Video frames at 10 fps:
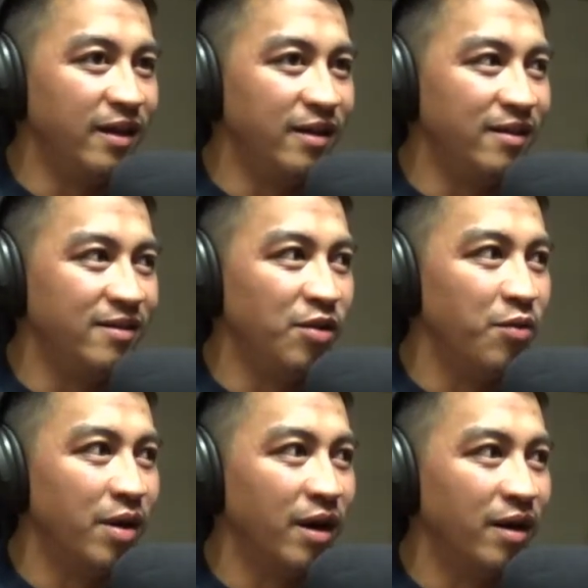And to
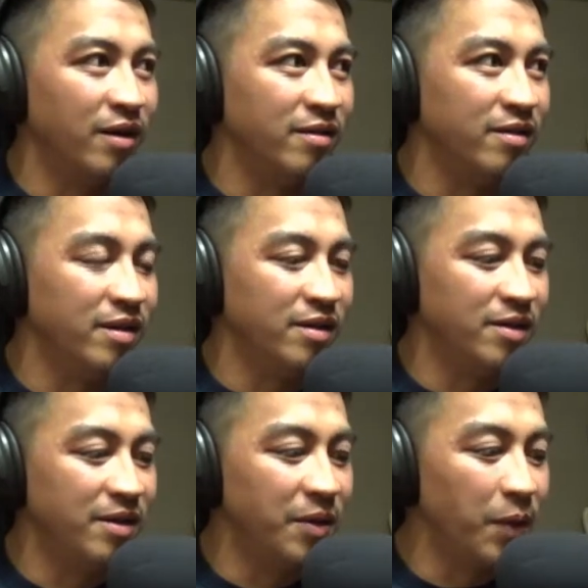where
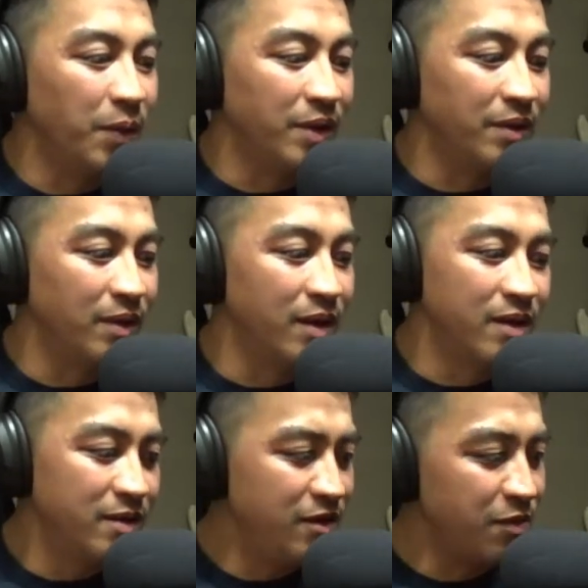
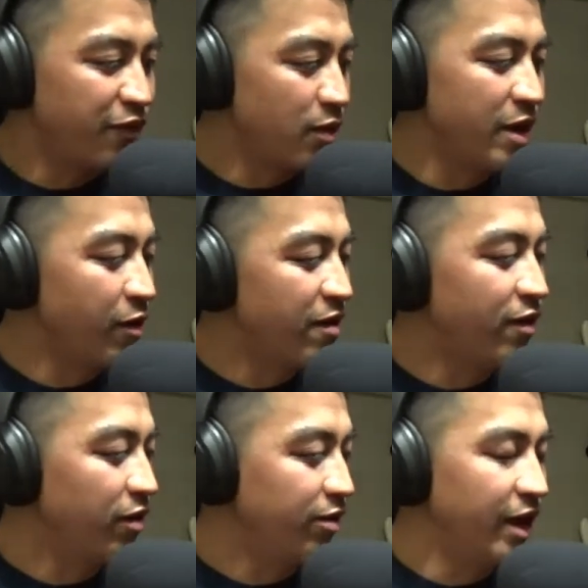before my
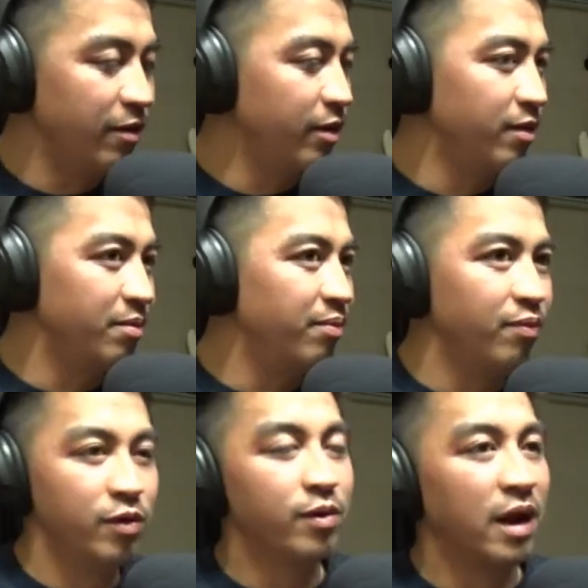grandfather died, we
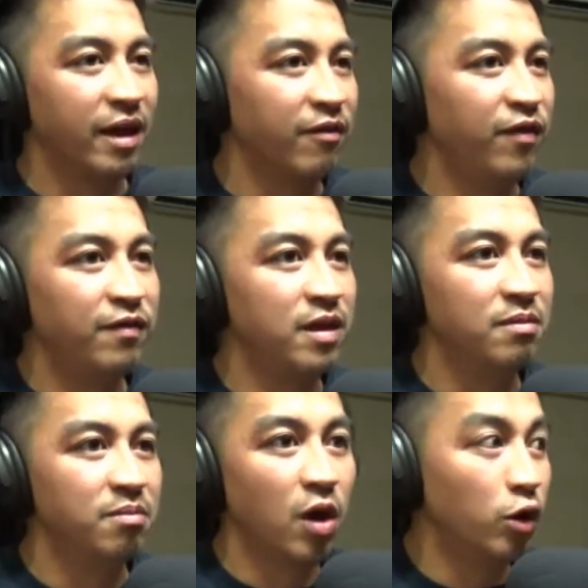were like
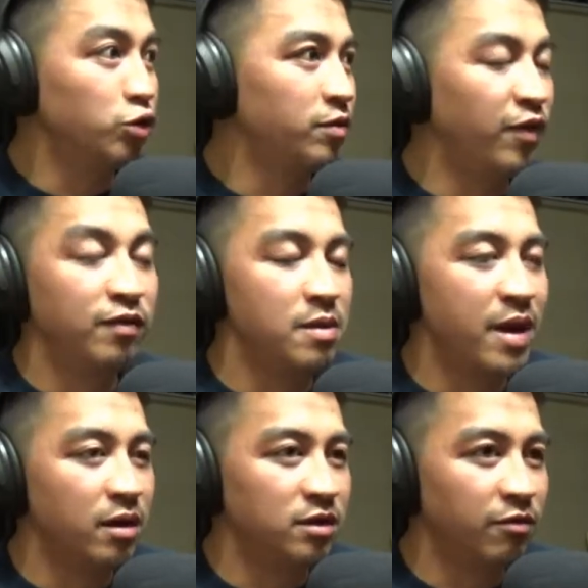150
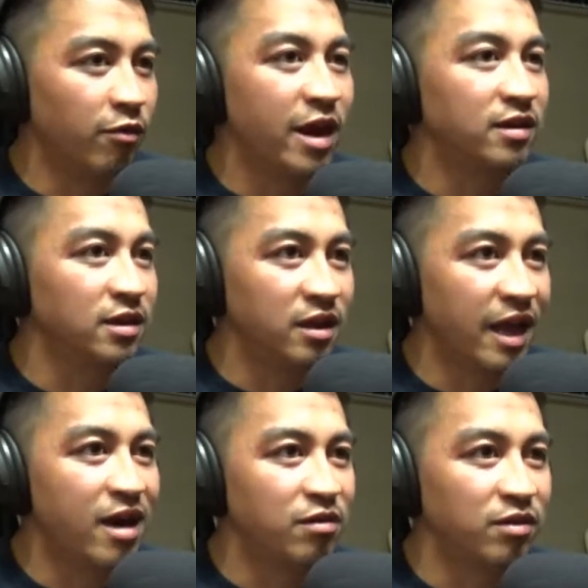pounds of rice in
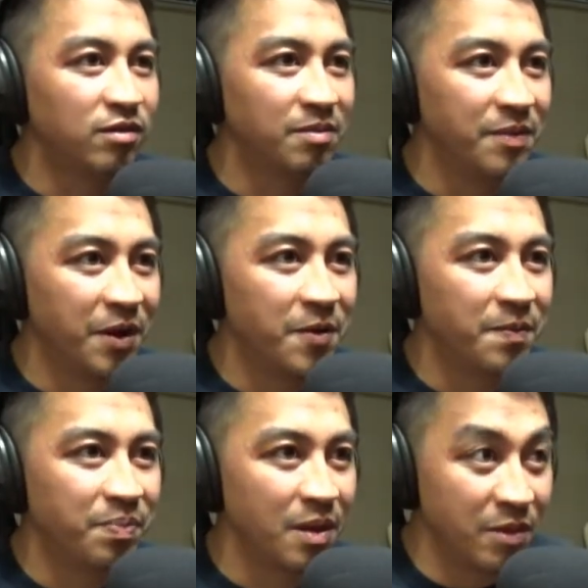the house,
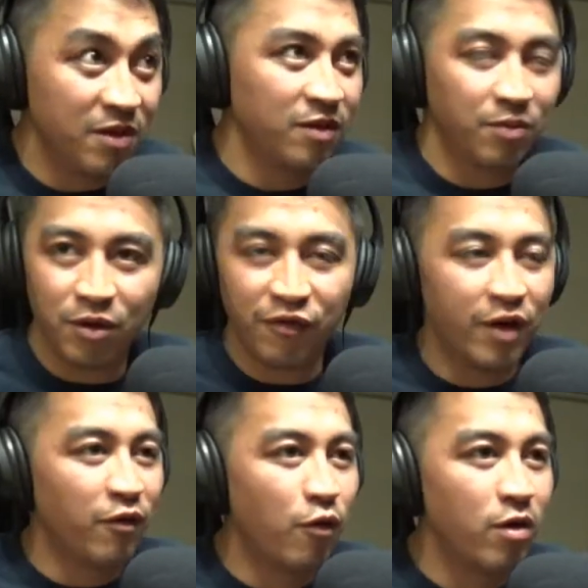because we're
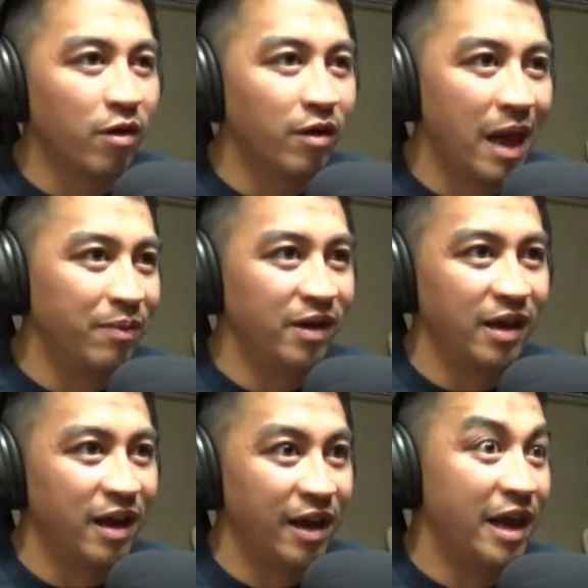afraid of war
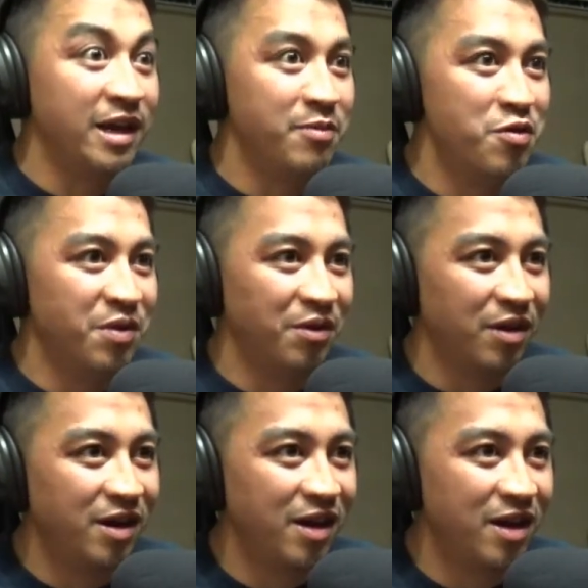happening at any moment,
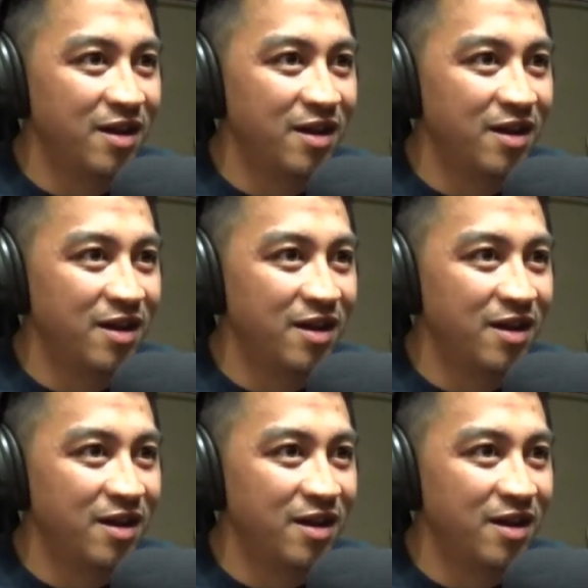right?